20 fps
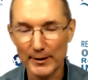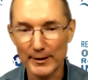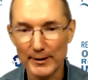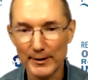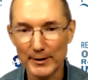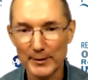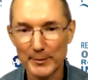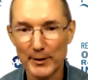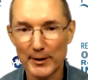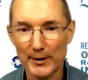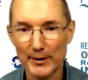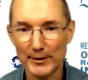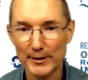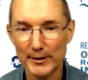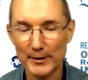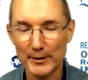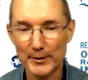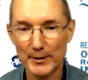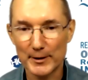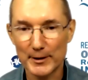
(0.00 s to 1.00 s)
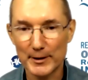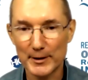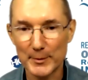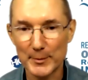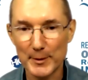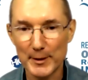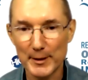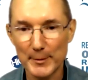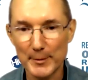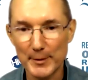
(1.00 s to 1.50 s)
is the part that intrigues
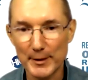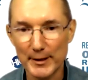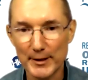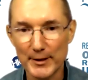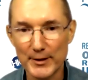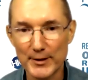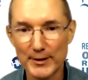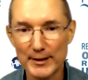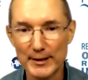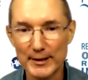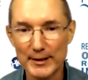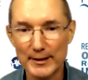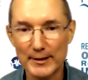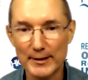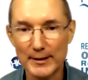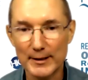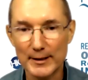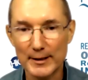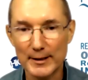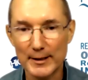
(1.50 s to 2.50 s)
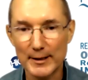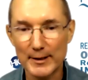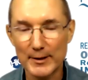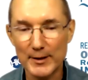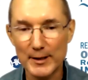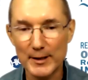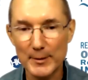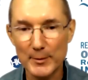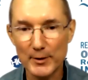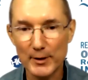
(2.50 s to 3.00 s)
me, because it
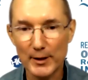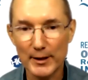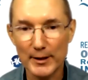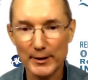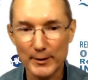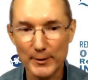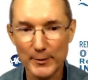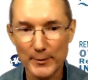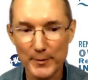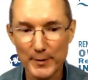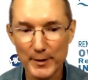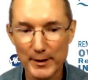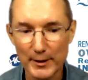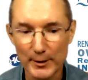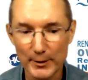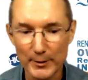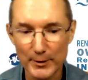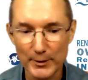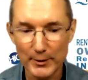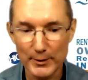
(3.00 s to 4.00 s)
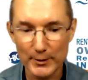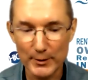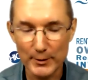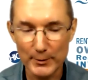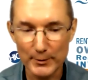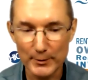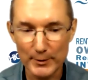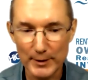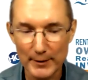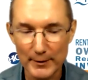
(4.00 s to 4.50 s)
seems like,
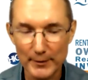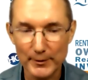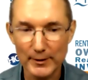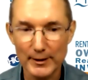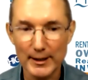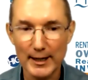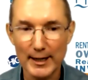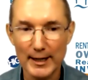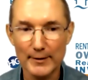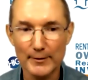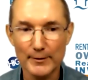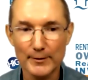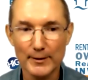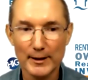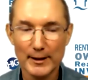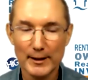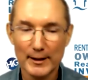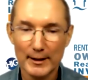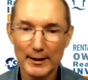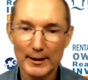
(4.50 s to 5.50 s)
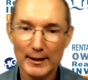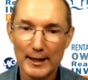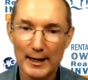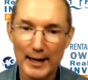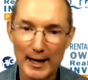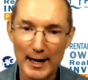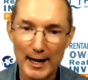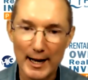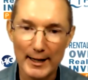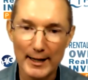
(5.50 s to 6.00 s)
you definitely have
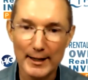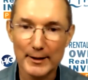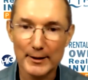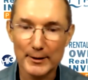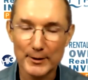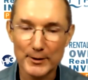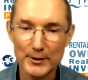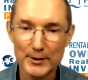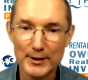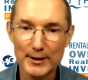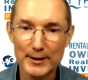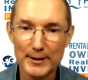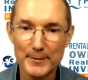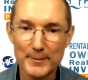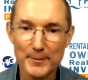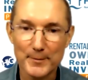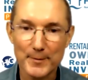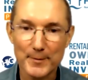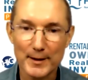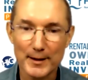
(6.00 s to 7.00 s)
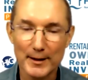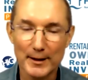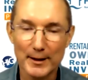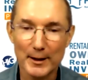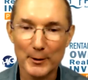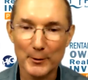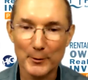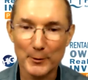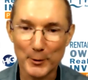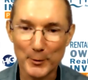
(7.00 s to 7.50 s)
high energy
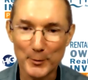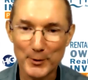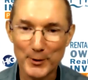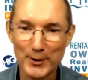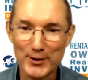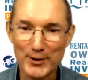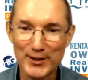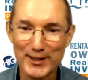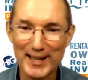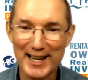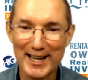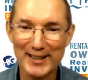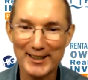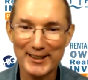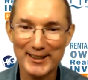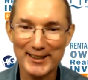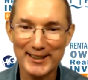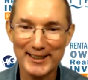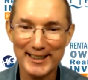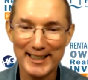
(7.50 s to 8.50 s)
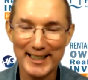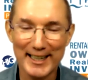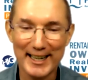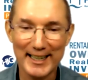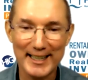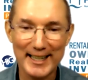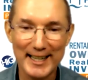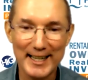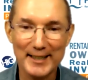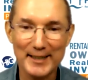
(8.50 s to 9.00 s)
a real personality. And I
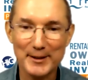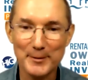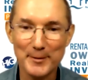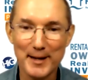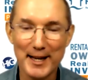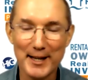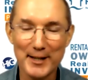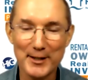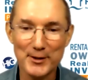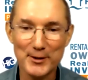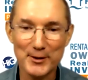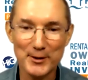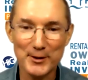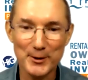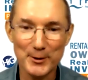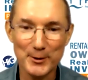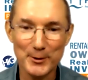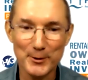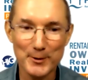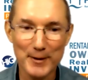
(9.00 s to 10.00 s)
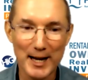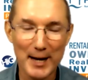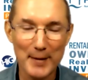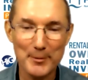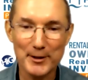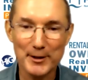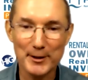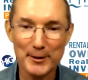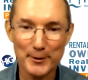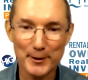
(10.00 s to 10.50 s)
can't imagine you not
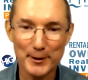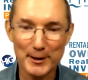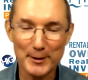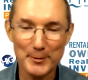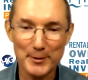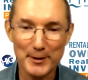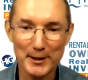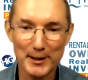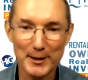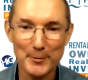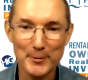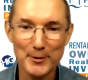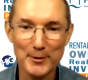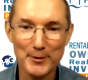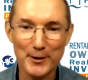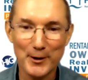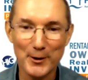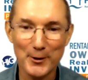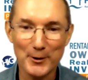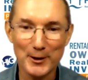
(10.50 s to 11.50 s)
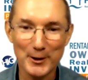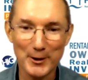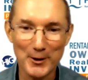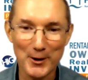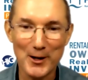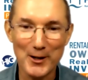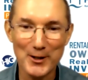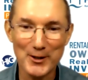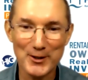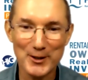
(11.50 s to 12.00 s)
being afraid to pick up the phone and
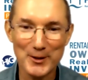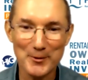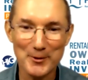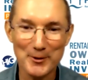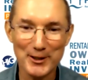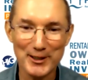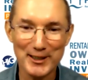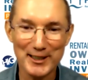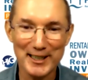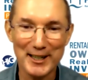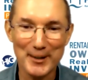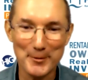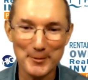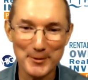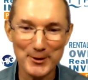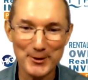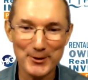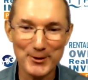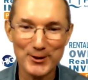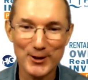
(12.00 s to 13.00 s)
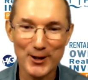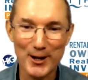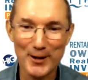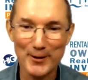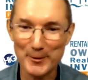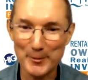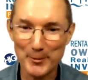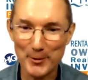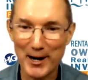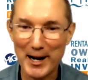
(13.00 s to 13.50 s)
call someone to help you solve
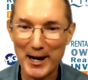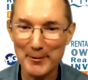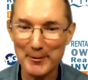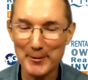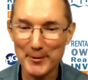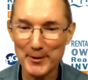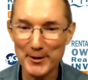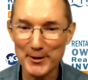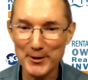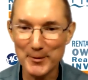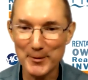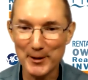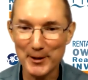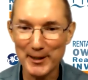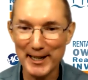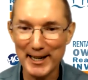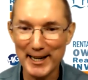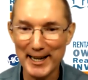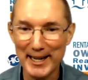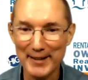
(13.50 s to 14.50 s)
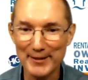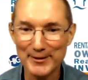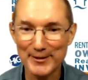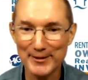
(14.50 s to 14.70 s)
a problem that you might have.